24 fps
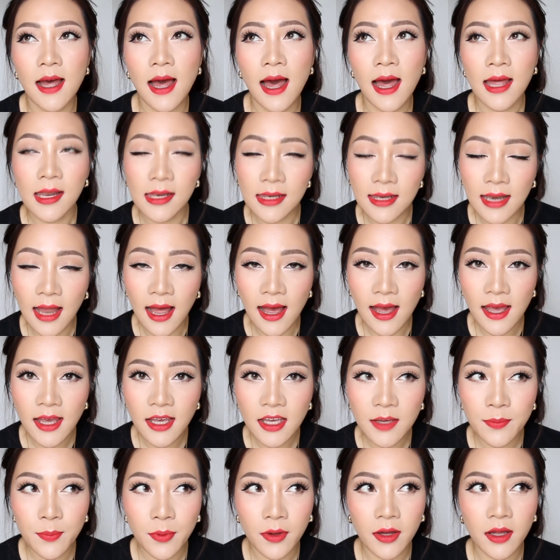I
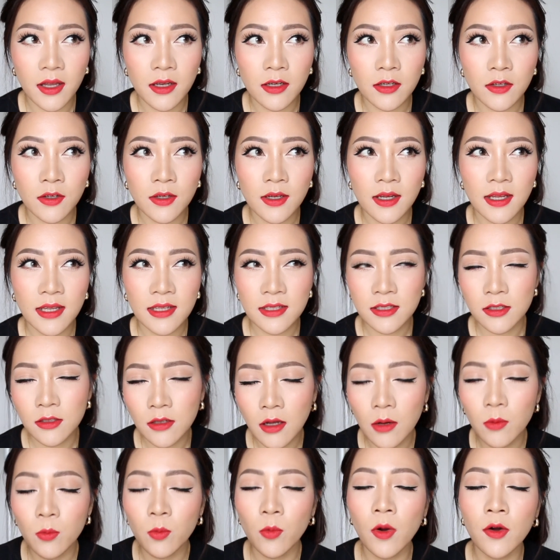like, but it's
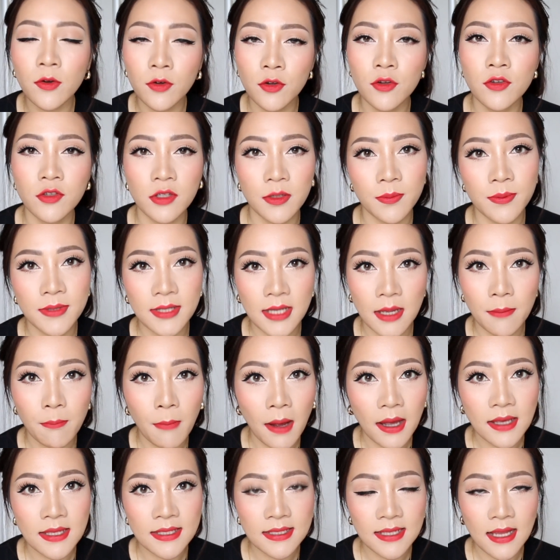not 100%
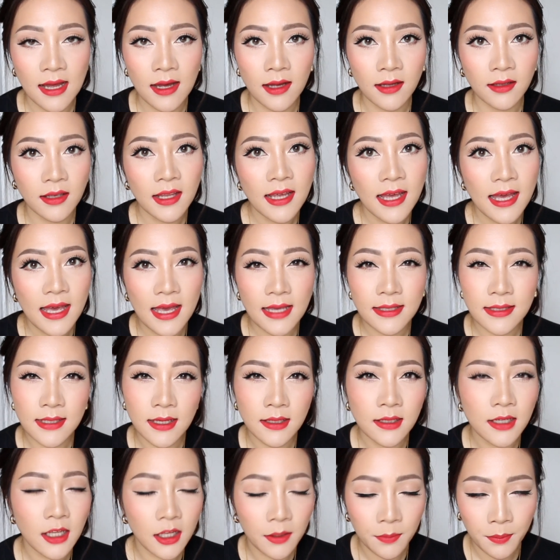my style. It's
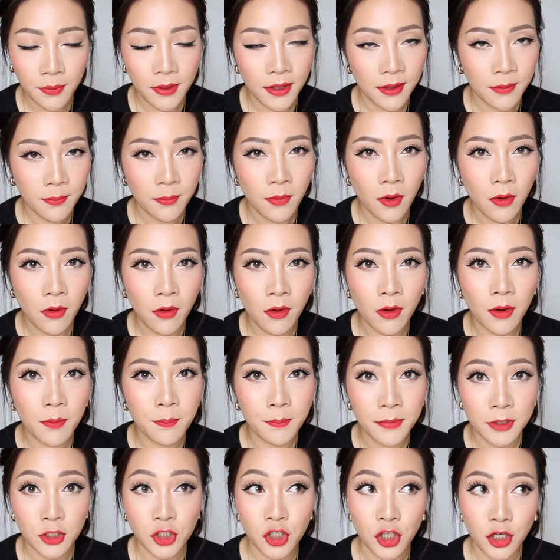a little bit more
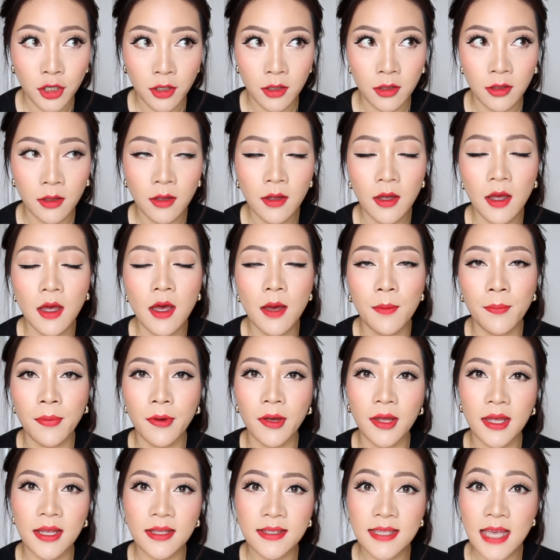mature,
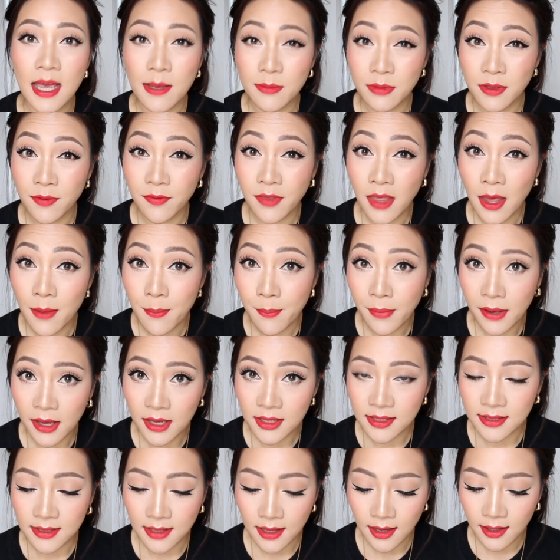but in terms of their
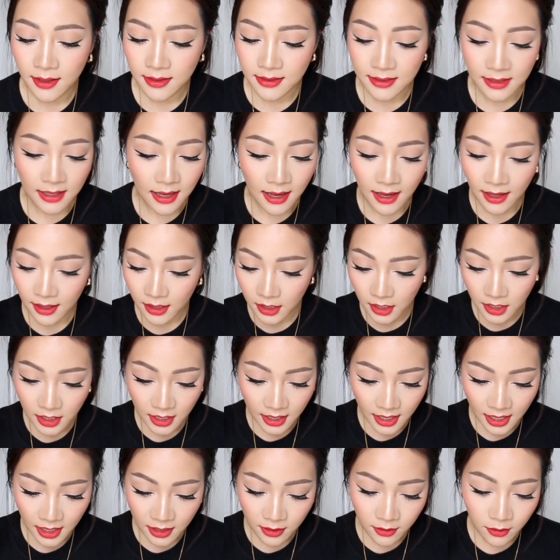basics, like,
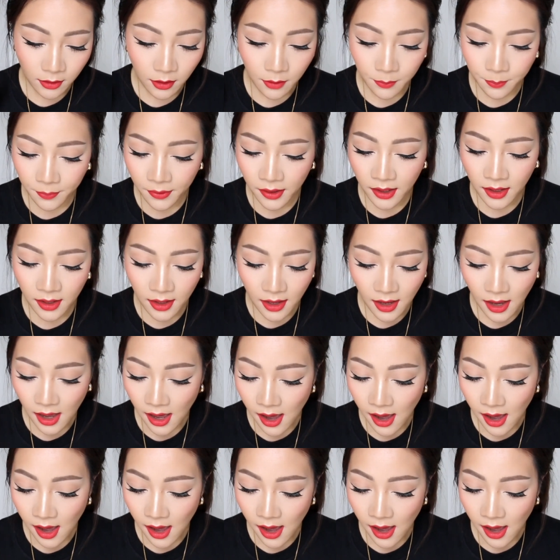you cannot beat